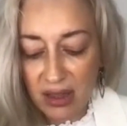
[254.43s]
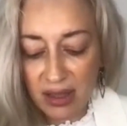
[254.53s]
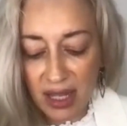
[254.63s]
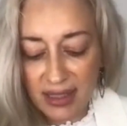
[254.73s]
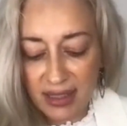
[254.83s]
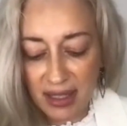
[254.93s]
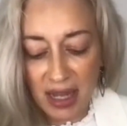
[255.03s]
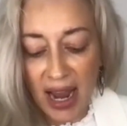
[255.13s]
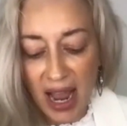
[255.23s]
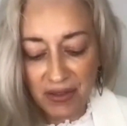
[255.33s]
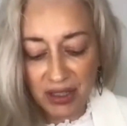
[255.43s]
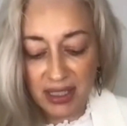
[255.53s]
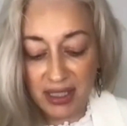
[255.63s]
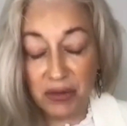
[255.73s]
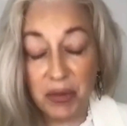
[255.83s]
let's, I have a
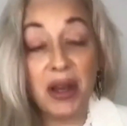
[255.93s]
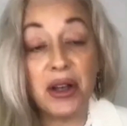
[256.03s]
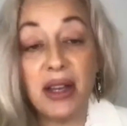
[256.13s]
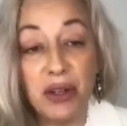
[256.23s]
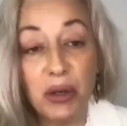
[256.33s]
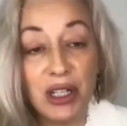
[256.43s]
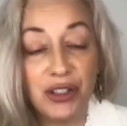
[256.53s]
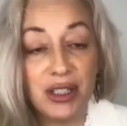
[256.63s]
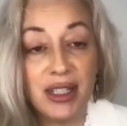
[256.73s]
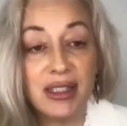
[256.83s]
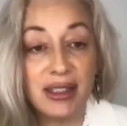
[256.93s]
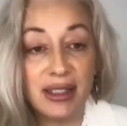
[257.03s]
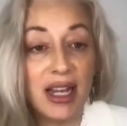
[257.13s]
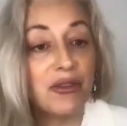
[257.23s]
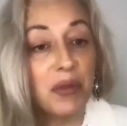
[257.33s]
list of about eleven questions. That's
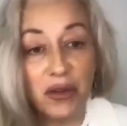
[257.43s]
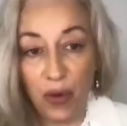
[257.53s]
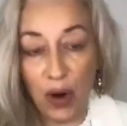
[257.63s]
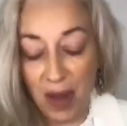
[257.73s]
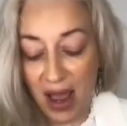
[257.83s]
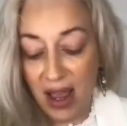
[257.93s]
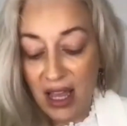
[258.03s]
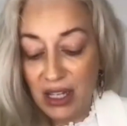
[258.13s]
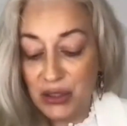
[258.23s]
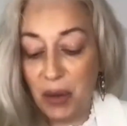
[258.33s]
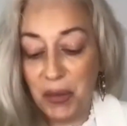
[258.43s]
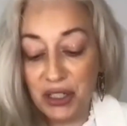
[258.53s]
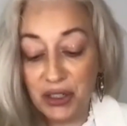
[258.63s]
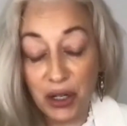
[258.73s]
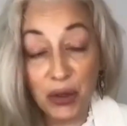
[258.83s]
kind of my format. So I'm going
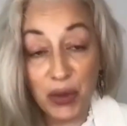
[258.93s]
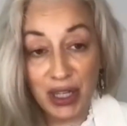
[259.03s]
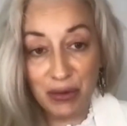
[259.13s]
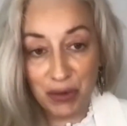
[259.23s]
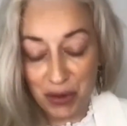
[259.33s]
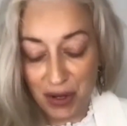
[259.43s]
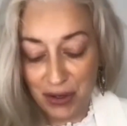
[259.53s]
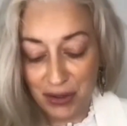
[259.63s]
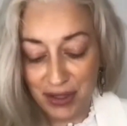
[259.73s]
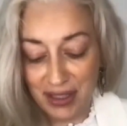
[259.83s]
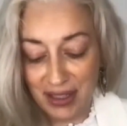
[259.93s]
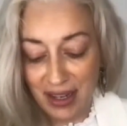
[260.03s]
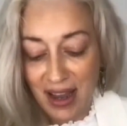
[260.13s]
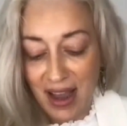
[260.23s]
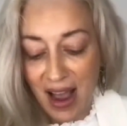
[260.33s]
to start going through those.
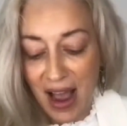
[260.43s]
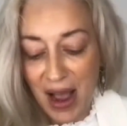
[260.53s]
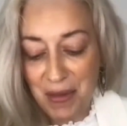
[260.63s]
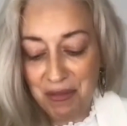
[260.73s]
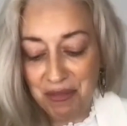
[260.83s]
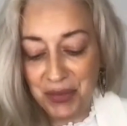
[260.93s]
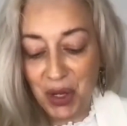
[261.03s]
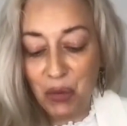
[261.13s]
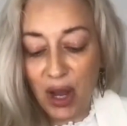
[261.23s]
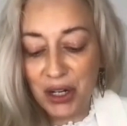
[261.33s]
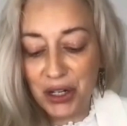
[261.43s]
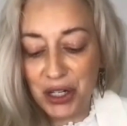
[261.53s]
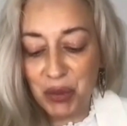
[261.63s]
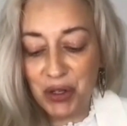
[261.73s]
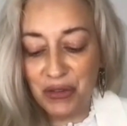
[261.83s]
Um, what are
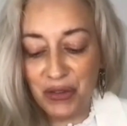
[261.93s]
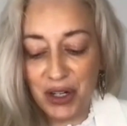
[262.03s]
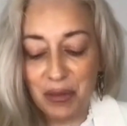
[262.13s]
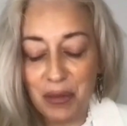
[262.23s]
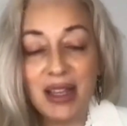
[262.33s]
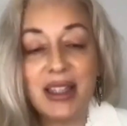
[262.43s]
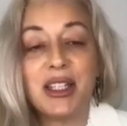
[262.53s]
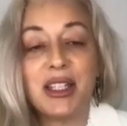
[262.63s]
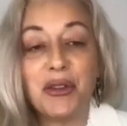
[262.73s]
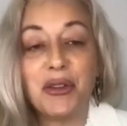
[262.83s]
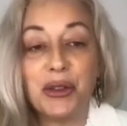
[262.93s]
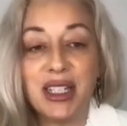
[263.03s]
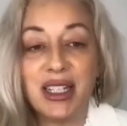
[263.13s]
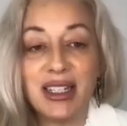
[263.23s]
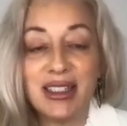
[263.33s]
your preferred methods of
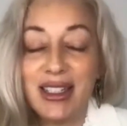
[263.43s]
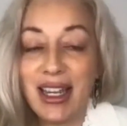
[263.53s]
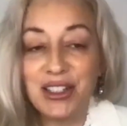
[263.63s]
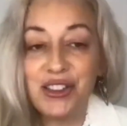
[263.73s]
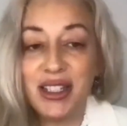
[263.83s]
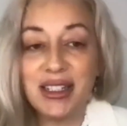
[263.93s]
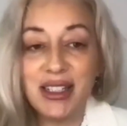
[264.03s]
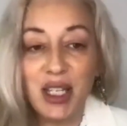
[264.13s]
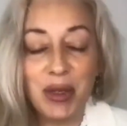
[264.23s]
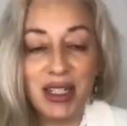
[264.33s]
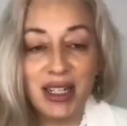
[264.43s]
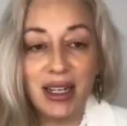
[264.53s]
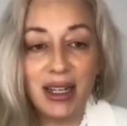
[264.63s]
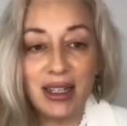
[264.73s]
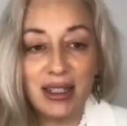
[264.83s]
using T H C, C B
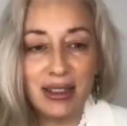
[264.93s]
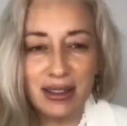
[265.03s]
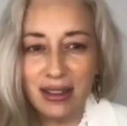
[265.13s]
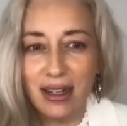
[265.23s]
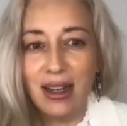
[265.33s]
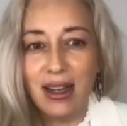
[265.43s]
D? And